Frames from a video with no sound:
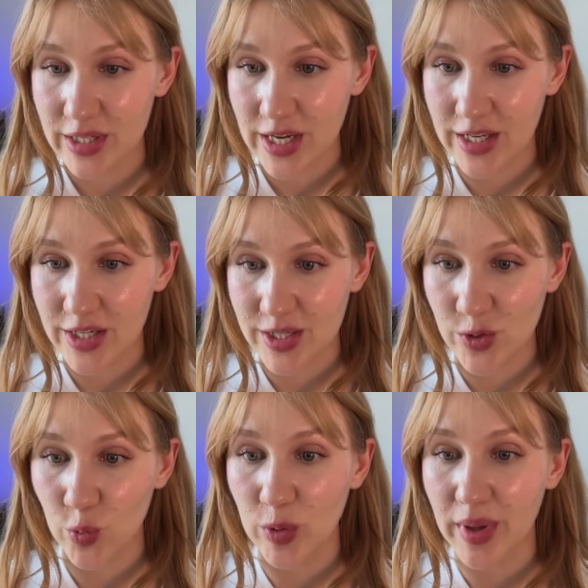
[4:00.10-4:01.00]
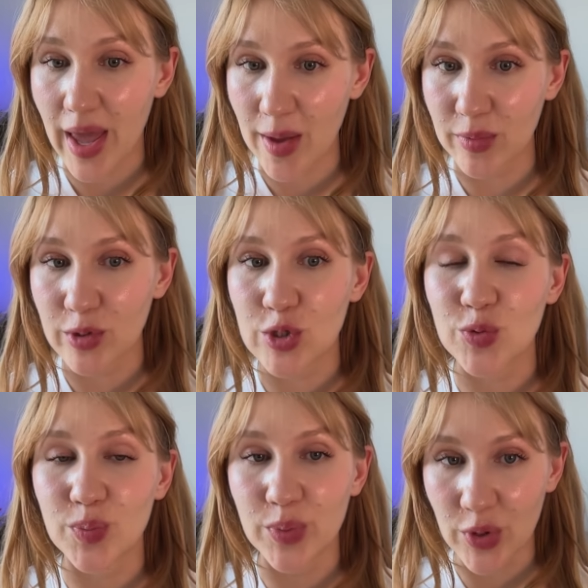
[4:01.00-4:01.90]
attendees will be able
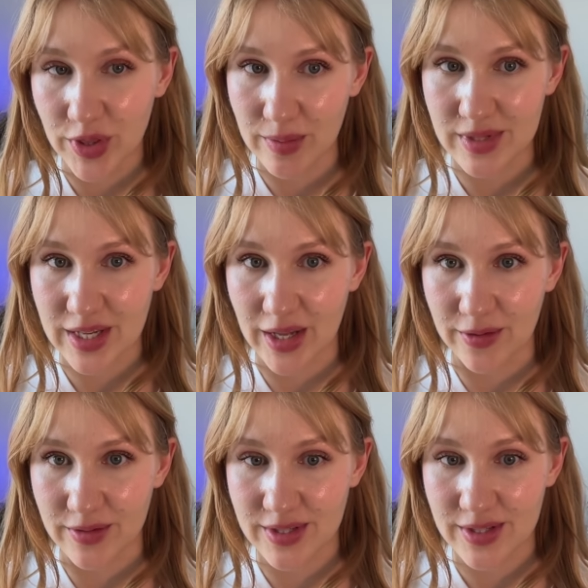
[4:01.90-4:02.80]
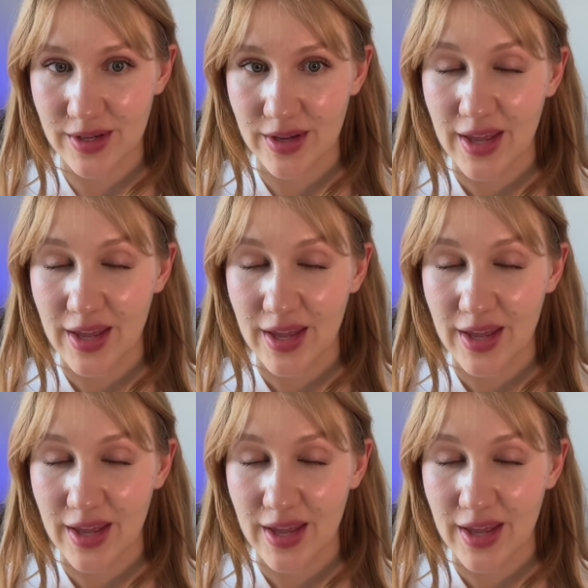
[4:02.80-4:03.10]
to book themselves,